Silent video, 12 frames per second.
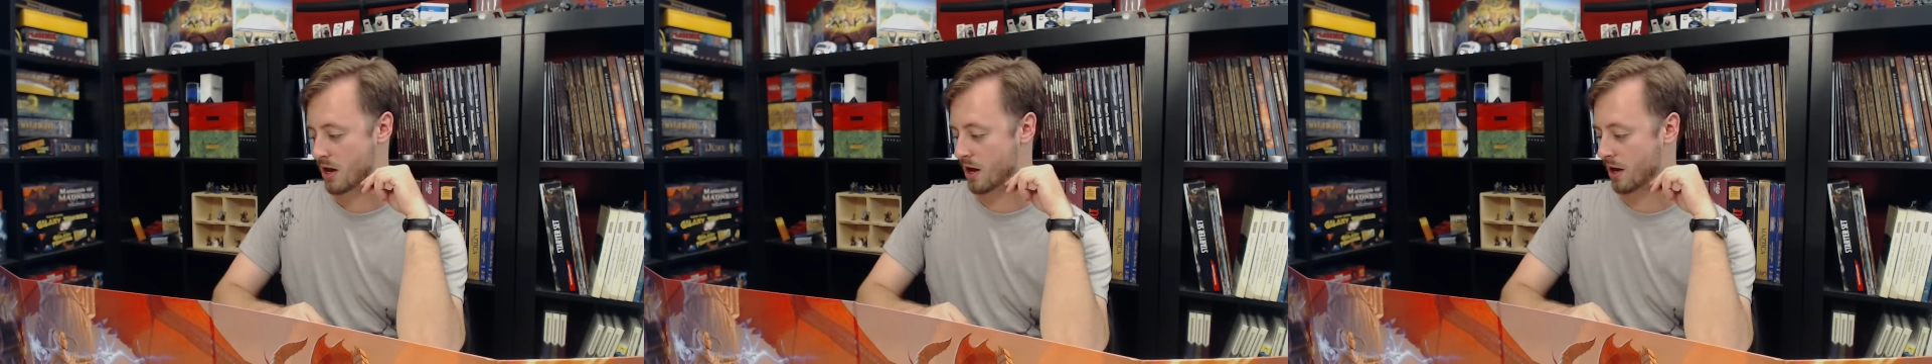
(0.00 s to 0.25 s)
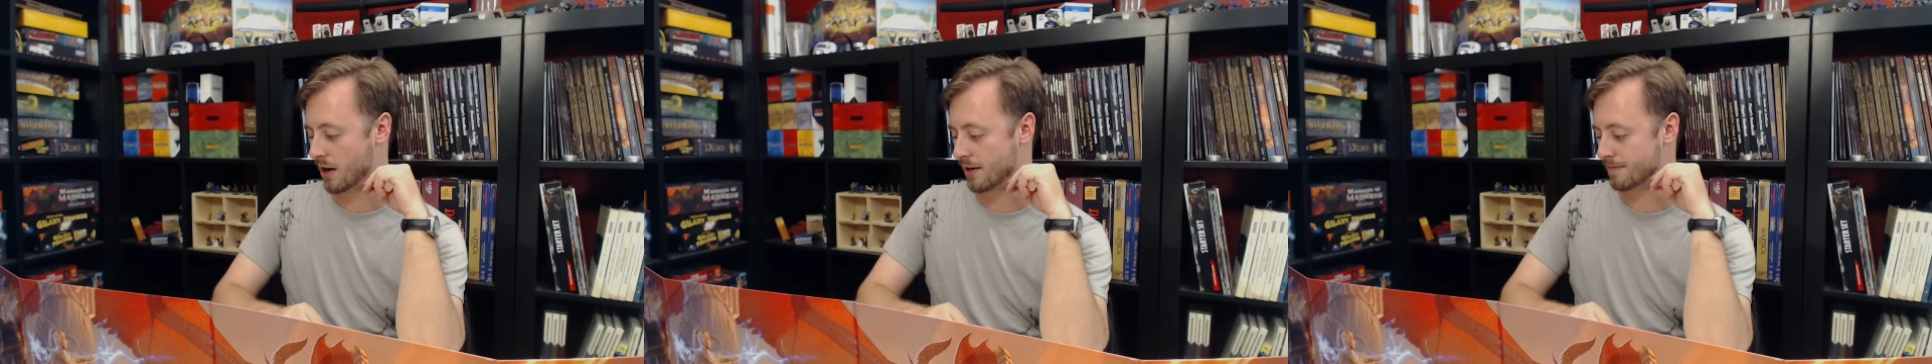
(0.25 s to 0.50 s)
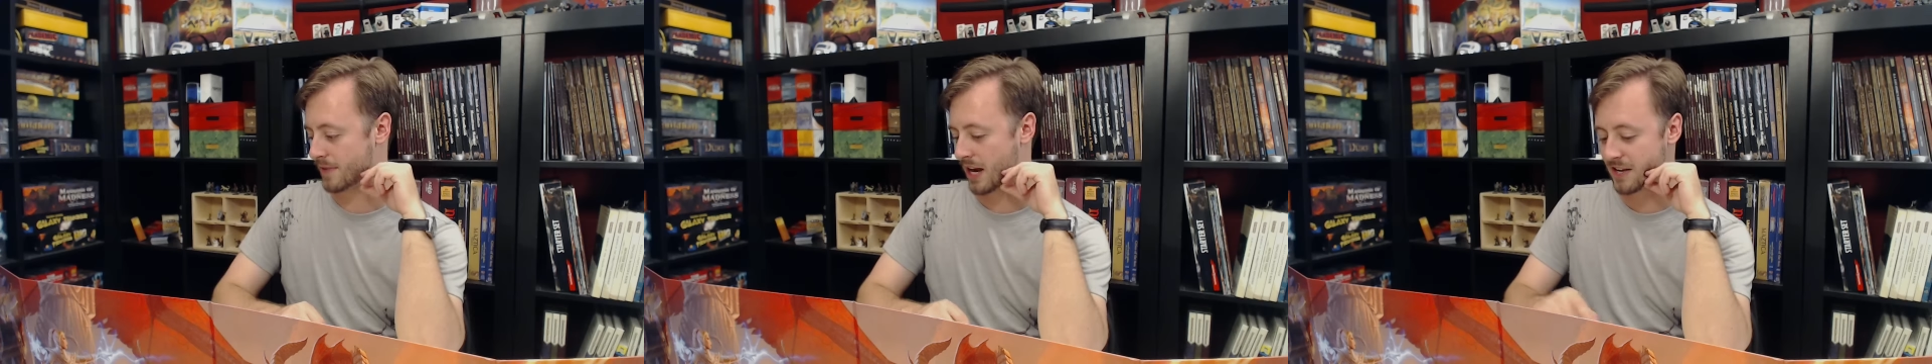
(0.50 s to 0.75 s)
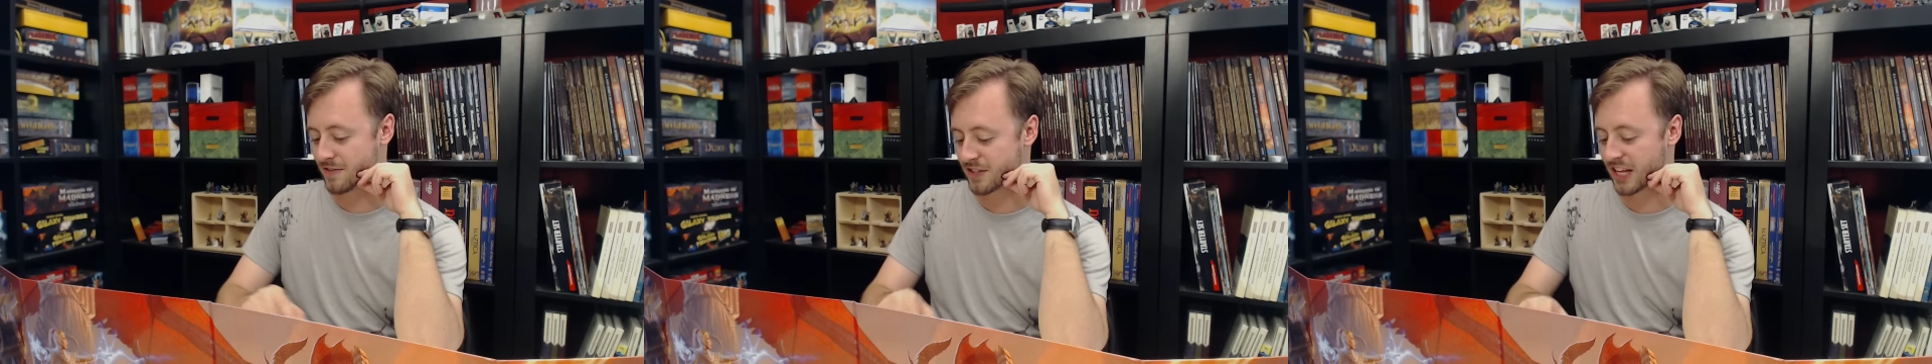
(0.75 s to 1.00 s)
Um,
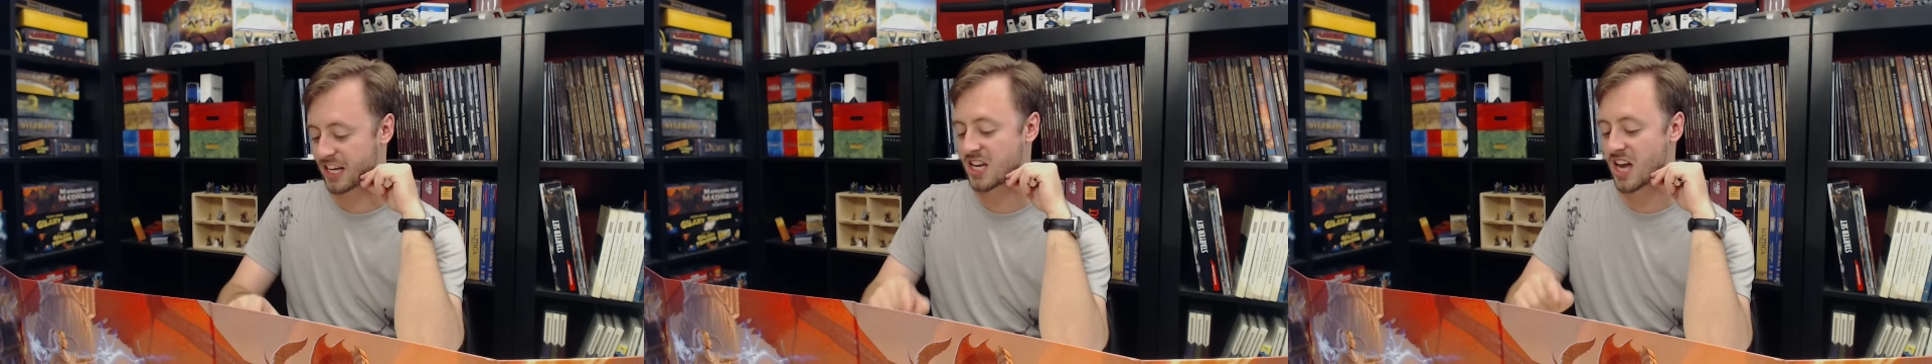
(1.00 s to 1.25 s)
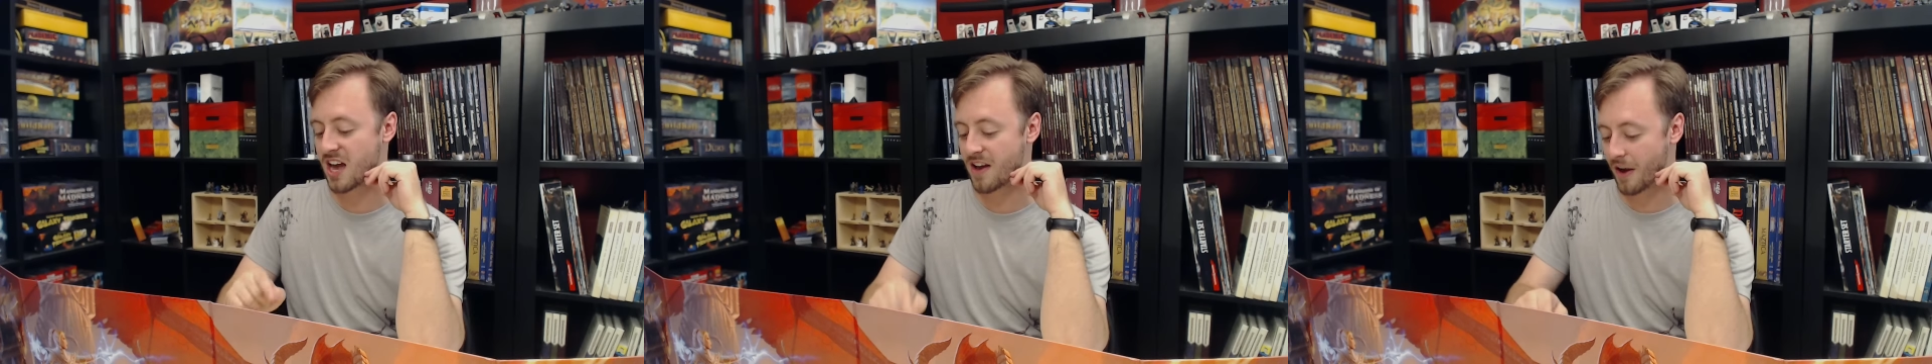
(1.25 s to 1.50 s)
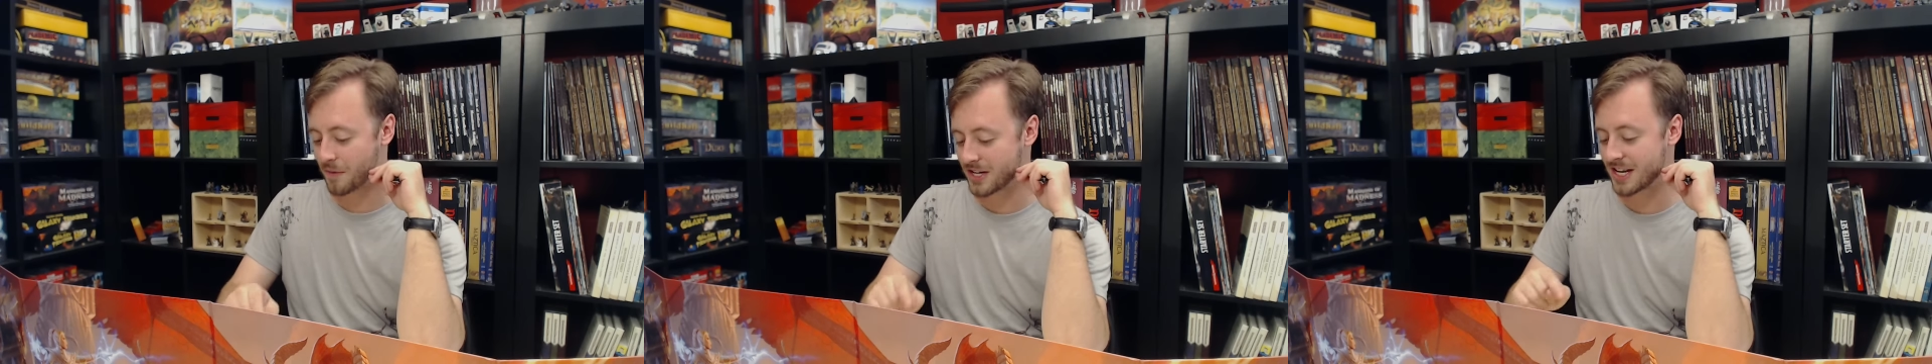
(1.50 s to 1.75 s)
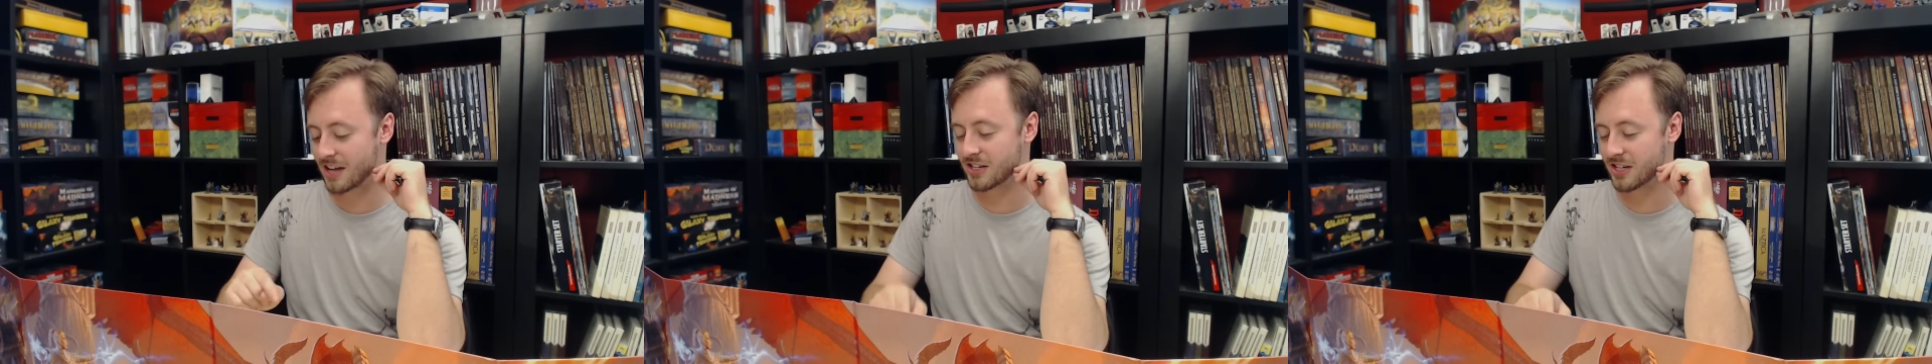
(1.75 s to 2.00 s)
and I even like gave, I
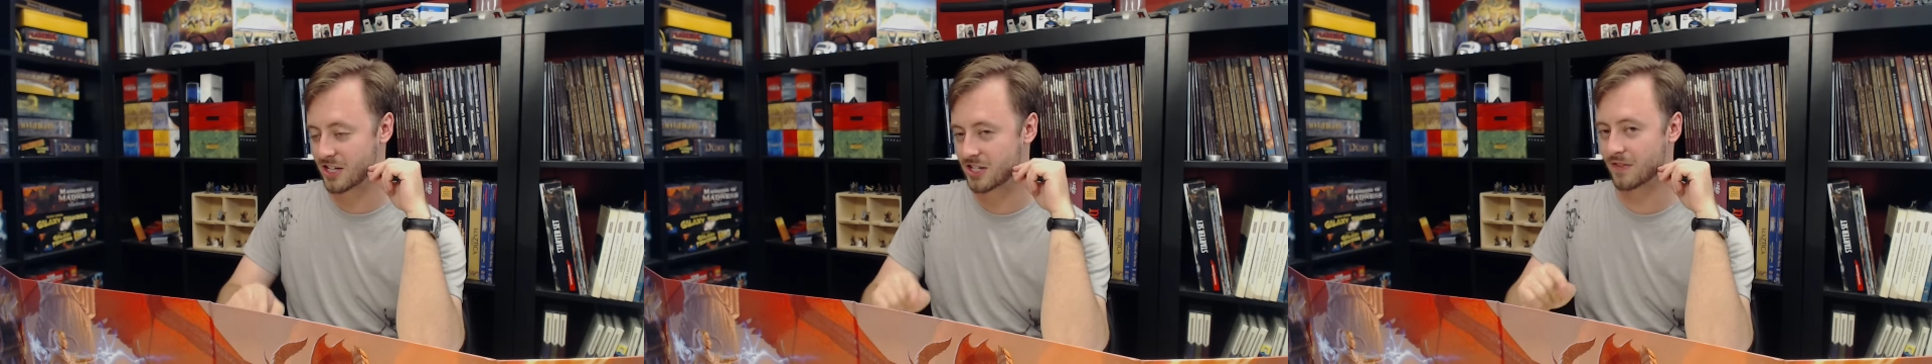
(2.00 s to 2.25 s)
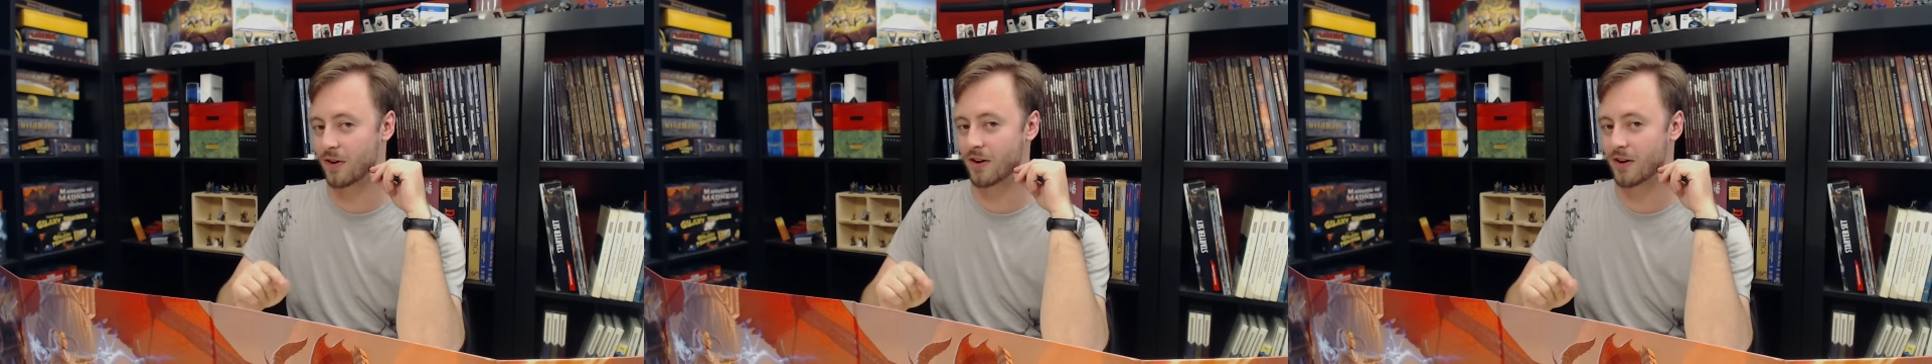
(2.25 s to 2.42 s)
went down the initiative